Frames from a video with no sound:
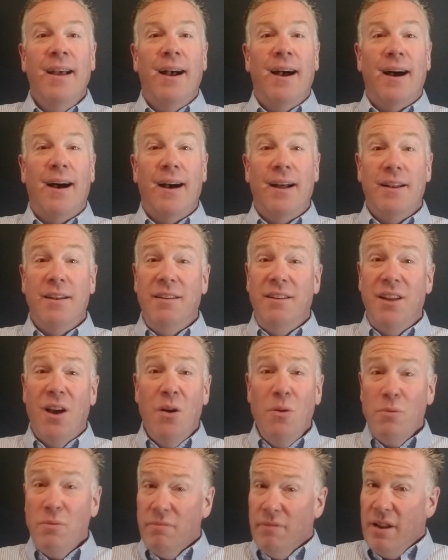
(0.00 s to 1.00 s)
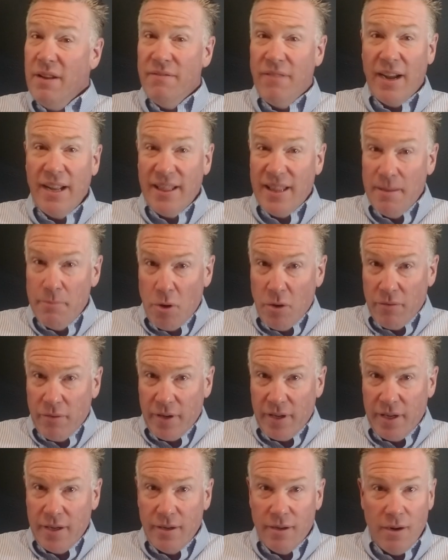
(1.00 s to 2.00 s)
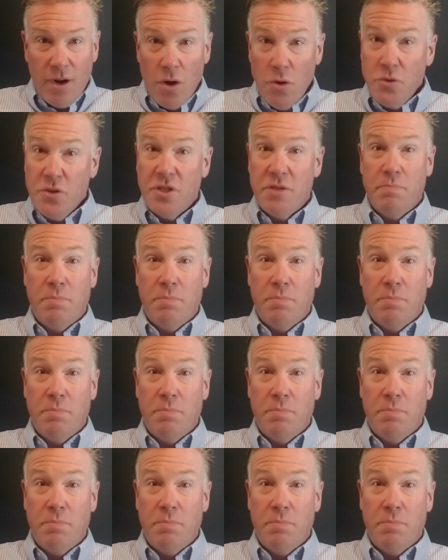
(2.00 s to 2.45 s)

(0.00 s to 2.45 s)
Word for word: uh, don't invite them over to your host's